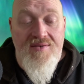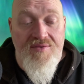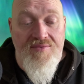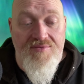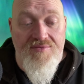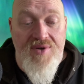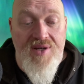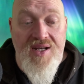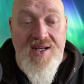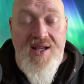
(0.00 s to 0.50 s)

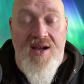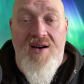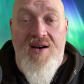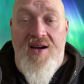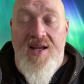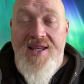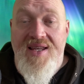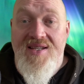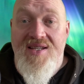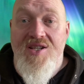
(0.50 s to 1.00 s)
really
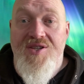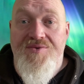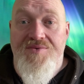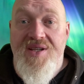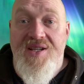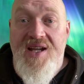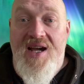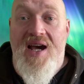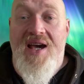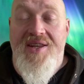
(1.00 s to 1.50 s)
highly
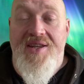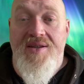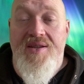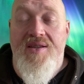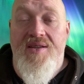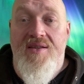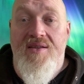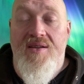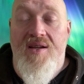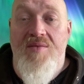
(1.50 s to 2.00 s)
disregarded
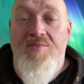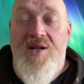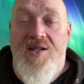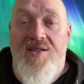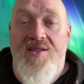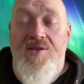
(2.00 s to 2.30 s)
among